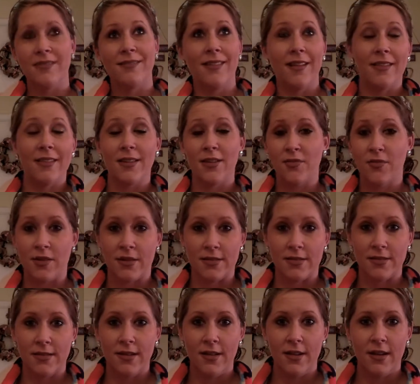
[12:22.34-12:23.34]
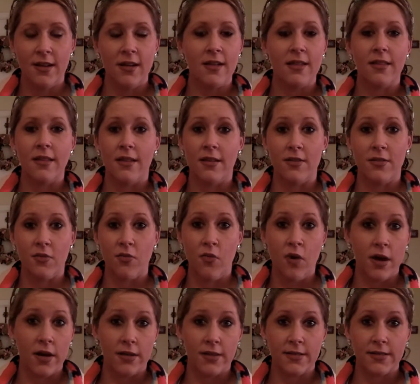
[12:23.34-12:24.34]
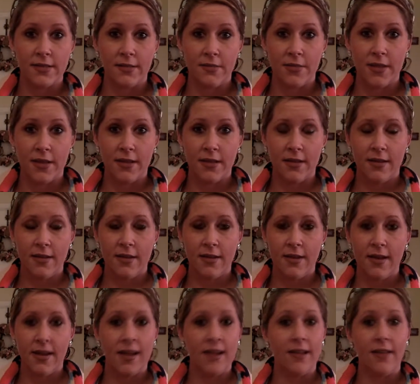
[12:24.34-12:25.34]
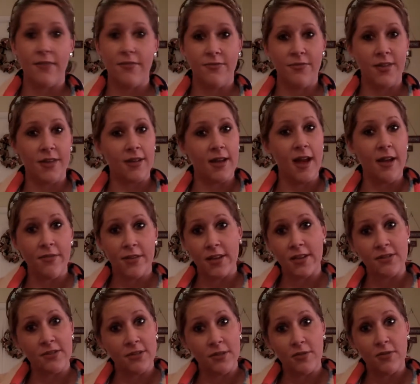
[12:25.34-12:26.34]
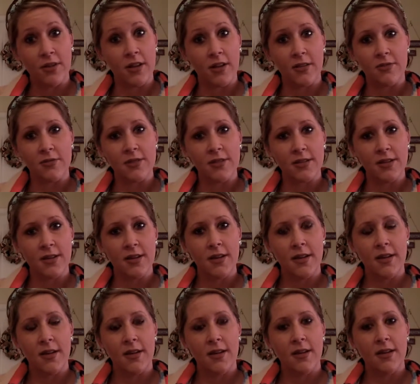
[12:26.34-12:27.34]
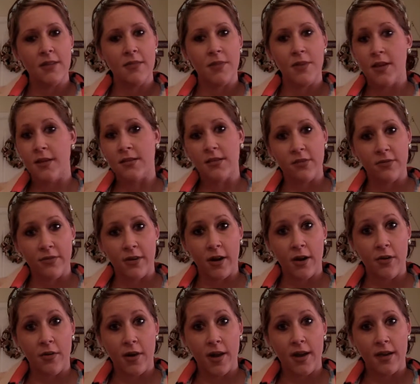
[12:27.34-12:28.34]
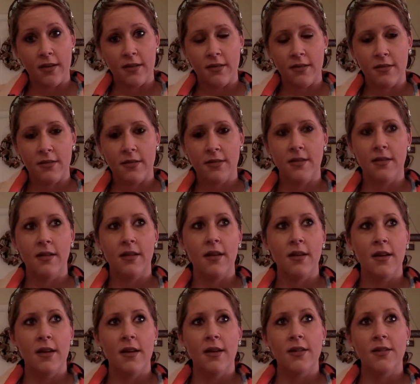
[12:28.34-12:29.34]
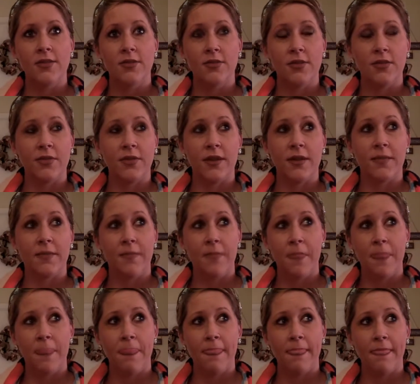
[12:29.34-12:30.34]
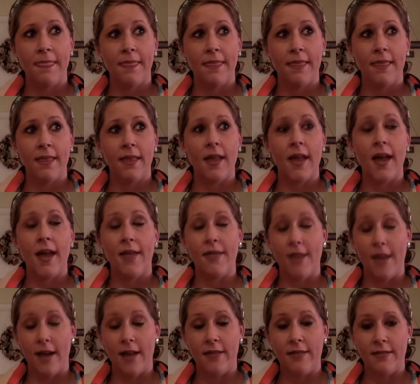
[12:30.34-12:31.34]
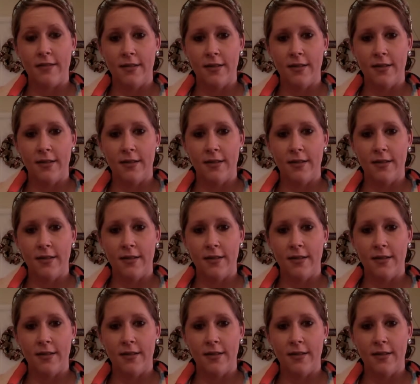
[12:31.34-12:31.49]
nothing worse than wanting something and having it so close, but yet so far away. So anyway, had that.